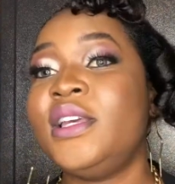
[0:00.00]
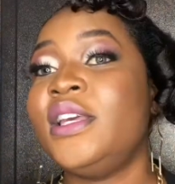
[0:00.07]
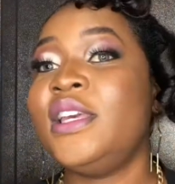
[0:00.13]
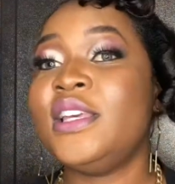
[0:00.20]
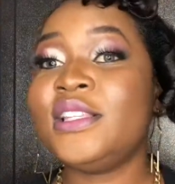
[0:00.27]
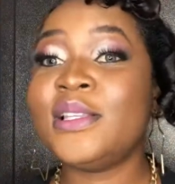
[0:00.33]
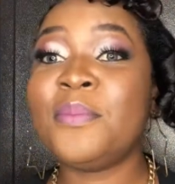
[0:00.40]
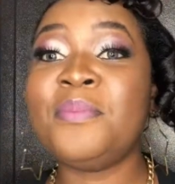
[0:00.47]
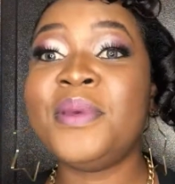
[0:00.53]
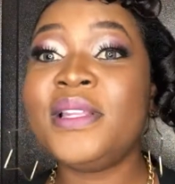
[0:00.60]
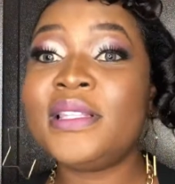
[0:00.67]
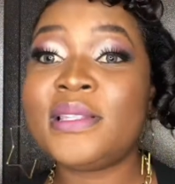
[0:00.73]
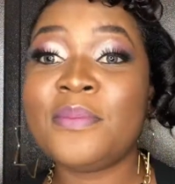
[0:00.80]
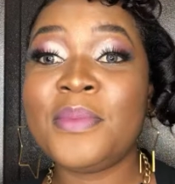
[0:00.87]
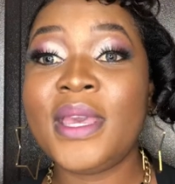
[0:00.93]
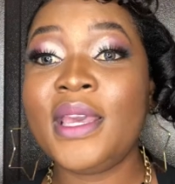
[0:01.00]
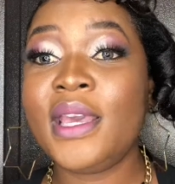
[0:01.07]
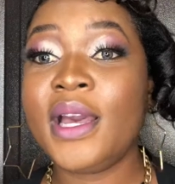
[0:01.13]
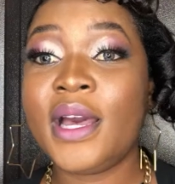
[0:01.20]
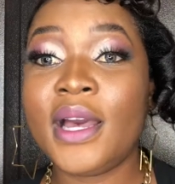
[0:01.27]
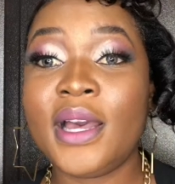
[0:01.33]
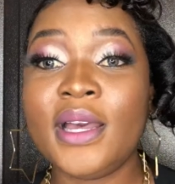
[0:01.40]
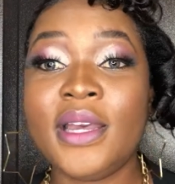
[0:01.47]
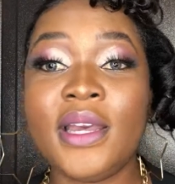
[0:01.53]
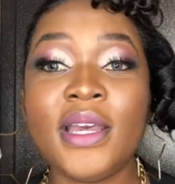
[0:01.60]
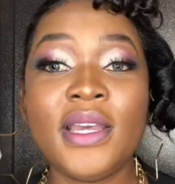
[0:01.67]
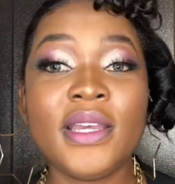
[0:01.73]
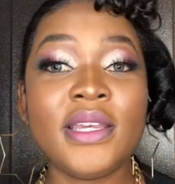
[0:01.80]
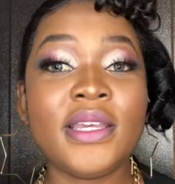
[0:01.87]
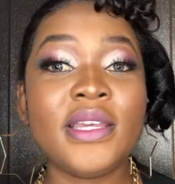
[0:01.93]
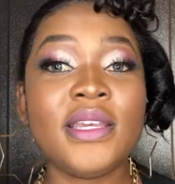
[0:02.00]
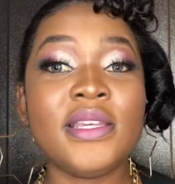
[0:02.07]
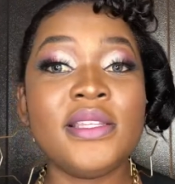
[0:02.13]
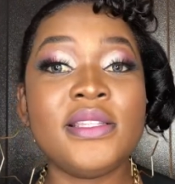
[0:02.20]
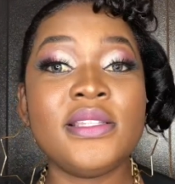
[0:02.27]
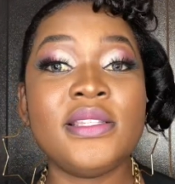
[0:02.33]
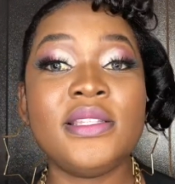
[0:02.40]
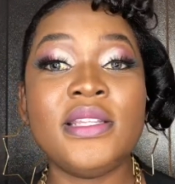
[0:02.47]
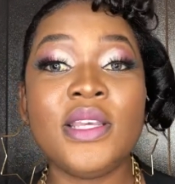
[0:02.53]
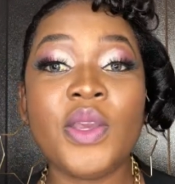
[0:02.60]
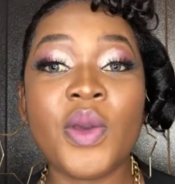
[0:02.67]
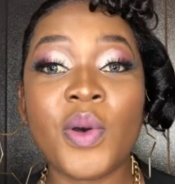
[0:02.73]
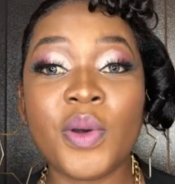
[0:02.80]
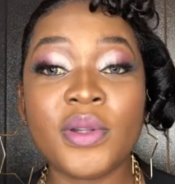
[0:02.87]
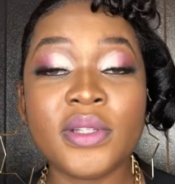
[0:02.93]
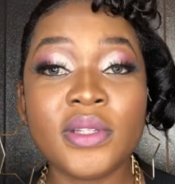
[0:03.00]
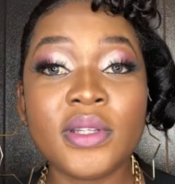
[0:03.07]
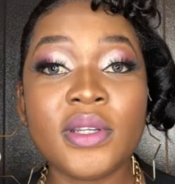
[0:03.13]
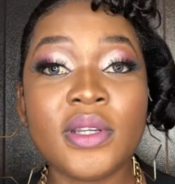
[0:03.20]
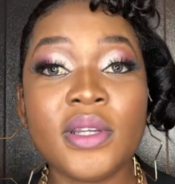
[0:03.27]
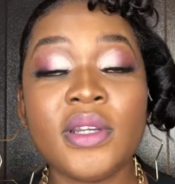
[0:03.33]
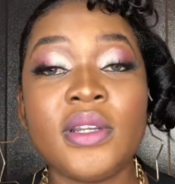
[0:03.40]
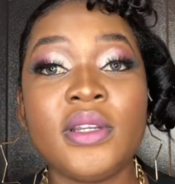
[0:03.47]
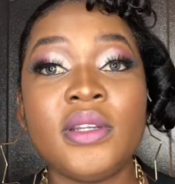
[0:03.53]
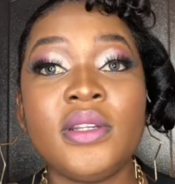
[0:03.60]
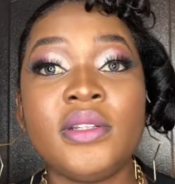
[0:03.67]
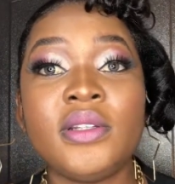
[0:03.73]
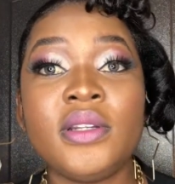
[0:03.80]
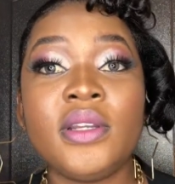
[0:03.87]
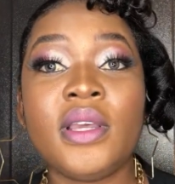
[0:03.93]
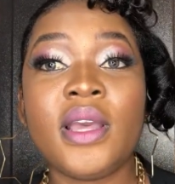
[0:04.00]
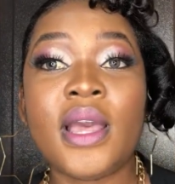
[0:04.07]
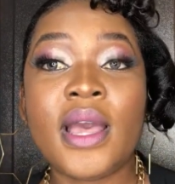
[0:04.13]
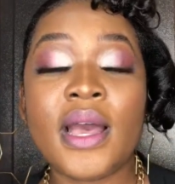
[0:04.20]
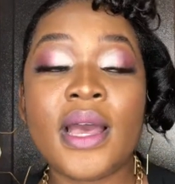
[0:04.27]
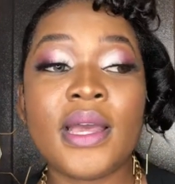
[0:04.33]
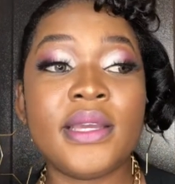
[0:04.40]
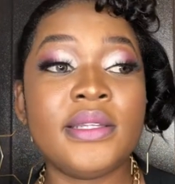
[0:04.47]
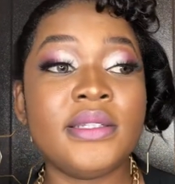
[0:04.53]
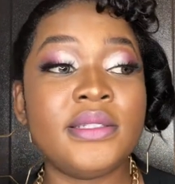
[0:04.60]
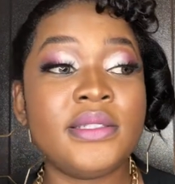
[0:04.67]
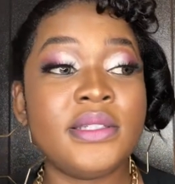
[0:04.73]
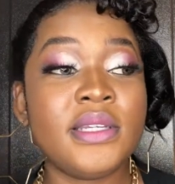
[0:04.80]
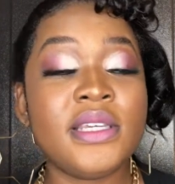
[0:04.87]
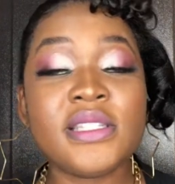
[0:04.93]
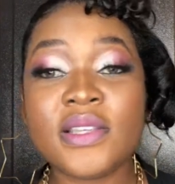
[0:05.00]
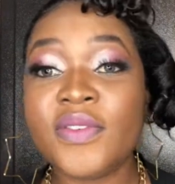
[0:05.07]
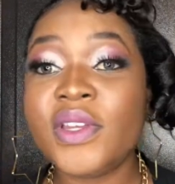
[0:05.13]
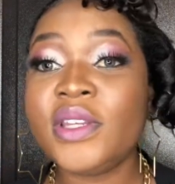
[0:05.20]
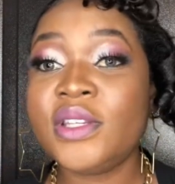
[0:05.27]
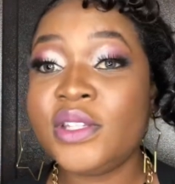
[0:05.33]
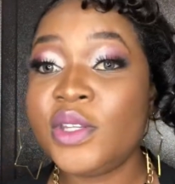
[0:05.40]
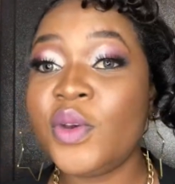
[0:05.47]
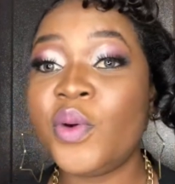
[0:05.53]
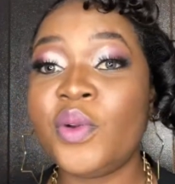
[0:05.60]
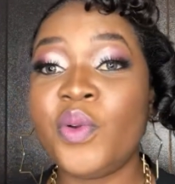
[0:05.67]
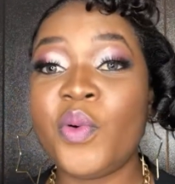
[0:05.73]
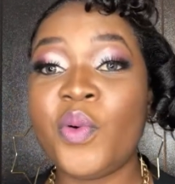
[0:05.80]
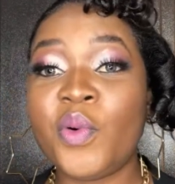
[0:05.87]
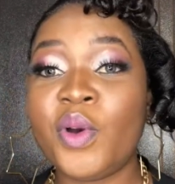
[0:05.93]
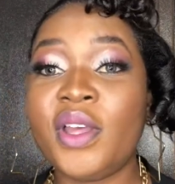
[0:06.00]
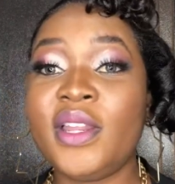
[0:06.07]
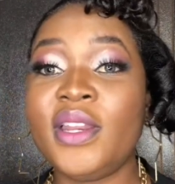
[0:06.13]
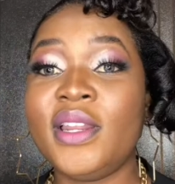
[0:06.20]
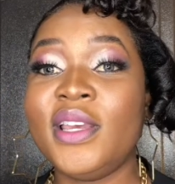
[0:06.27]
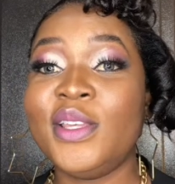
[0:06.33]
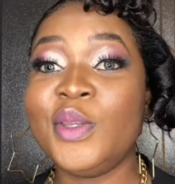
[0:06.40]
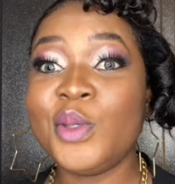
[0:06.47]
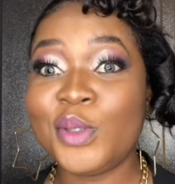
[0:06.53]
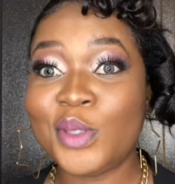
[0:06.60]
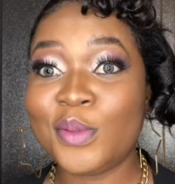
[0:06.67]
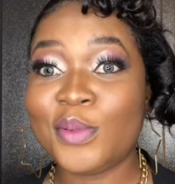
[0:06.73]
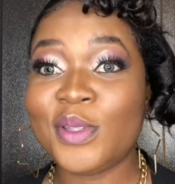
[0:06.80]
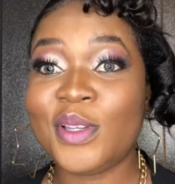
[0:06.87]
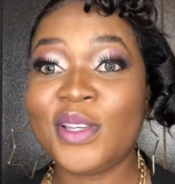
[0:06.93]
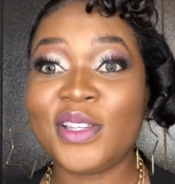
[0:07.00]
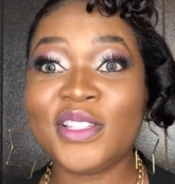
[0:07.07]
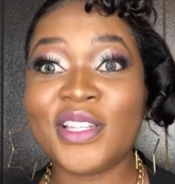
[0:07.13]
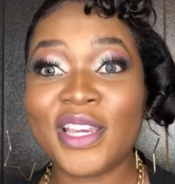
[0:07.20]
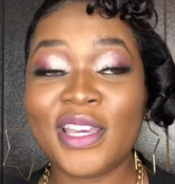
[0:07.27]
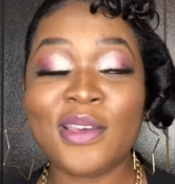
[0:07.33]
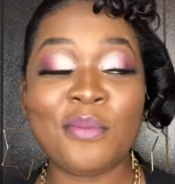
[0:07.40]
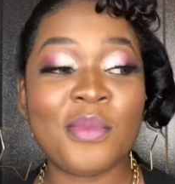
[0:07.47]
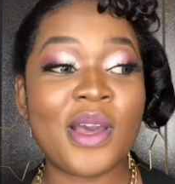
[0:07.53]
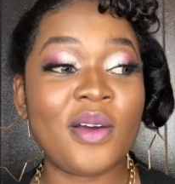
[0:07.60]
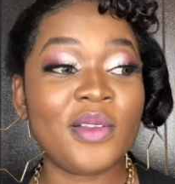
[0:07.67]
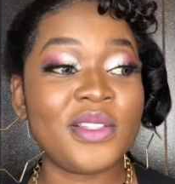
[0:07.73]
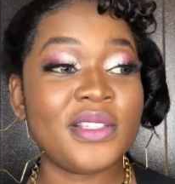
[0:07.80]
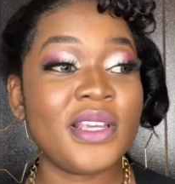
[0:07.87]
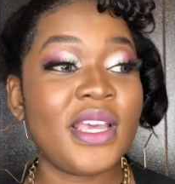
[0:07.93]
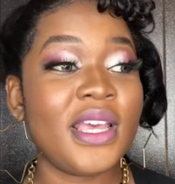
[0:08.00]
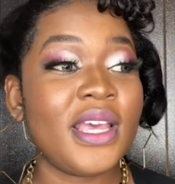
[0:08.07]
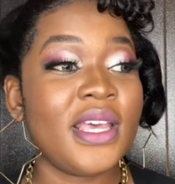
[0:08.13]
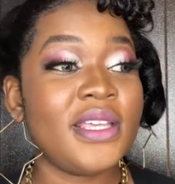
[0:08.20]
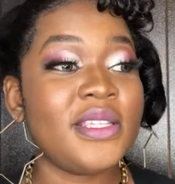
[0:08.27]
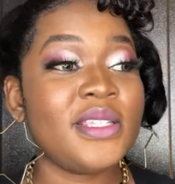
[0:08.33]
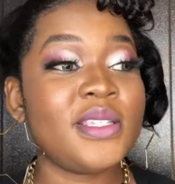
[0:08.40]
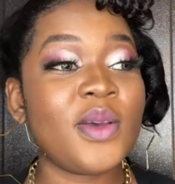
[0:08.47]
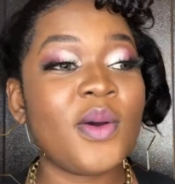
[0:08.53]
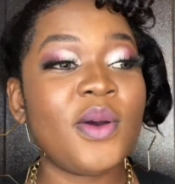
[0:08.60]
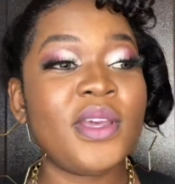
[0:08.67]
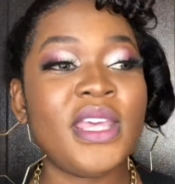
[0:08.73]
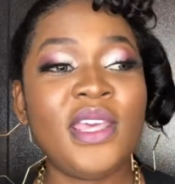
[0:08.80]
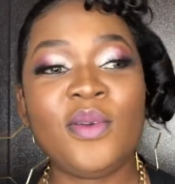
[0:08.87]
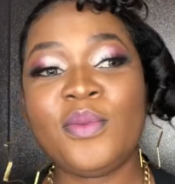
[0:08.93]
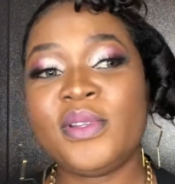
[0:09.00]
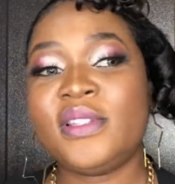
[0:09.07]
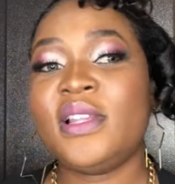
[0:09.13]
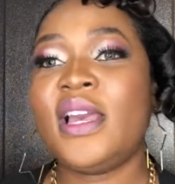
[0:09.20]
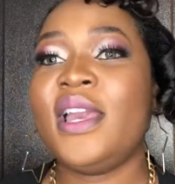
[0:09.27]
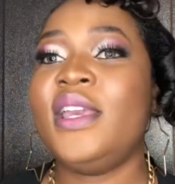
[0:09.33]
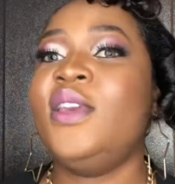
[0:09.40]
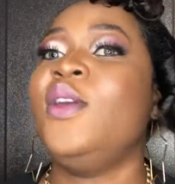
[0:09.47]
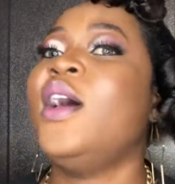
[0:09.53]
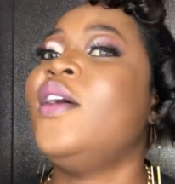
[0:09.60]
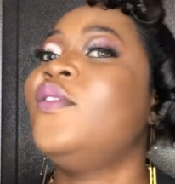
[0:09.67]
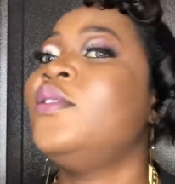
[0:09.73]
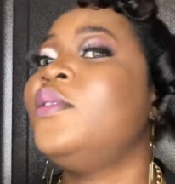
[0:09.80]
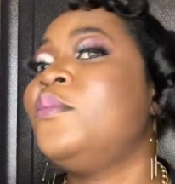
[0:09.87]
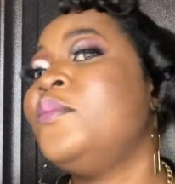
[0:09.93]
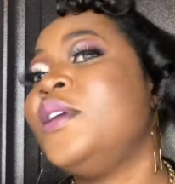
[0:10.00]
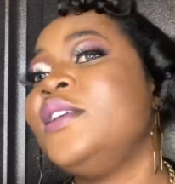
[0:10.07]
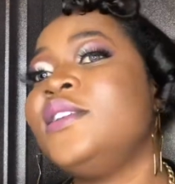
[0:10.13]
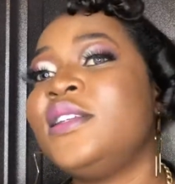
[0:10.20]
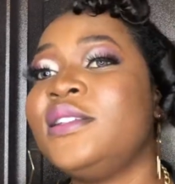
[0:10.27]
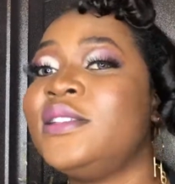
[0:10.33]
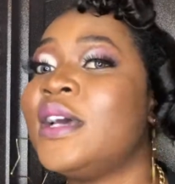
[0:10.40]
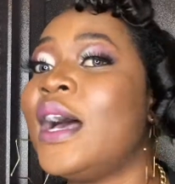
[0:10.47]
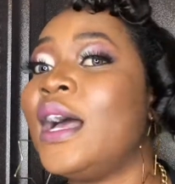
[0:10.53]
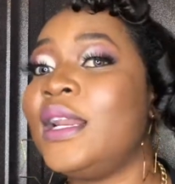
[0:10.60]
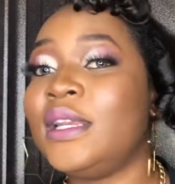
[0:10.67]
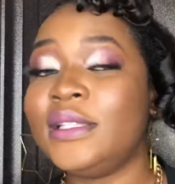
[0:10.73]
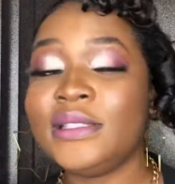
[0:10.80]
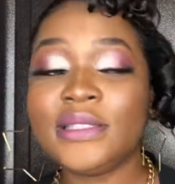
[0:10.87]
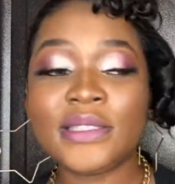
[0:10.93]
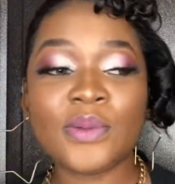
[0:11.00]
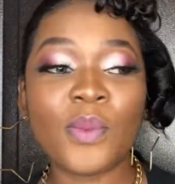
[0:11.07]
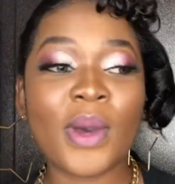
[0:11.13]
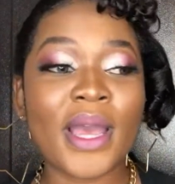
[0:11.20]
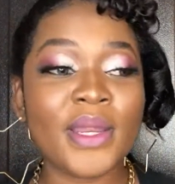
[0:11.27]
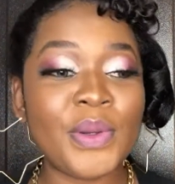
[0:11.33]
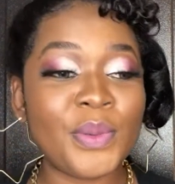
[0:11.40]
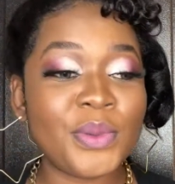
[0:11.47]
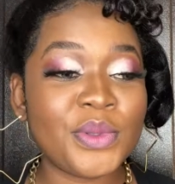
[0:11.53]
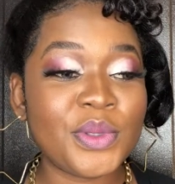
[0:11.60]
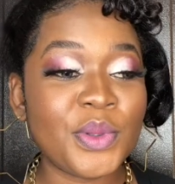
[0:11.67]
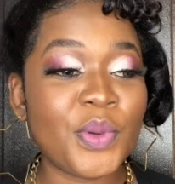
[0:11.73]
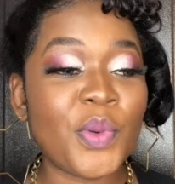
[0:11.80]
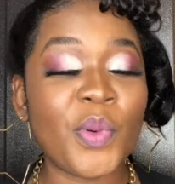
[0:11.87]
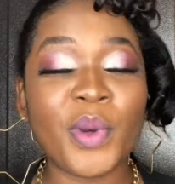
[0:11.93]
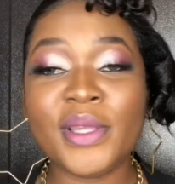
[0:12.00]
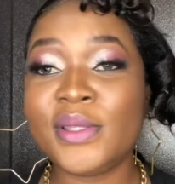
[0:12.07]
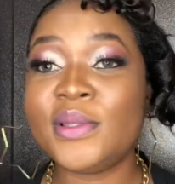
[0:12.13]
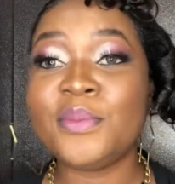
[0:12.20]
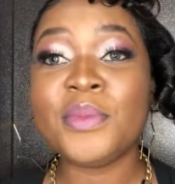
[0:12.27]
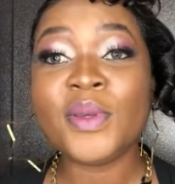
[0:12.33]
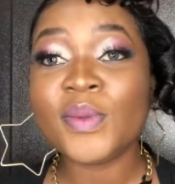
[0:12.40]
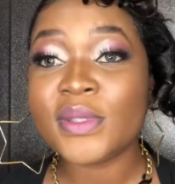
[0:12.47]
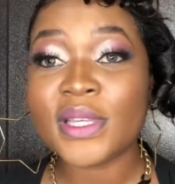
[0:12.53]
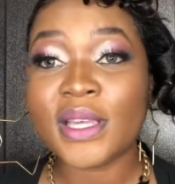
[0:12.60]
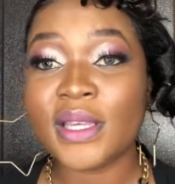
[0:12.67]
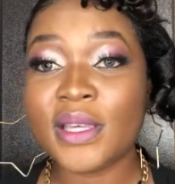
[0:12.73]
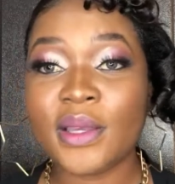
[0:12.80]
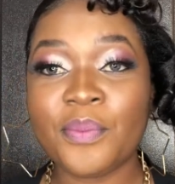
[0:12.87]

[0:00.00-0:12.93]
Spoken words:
he's a beat maker. He's Dion. And he's even Dion on YouTube, so you can check him out. So he was like, "You have an amazing talent. Why don't you go into music?"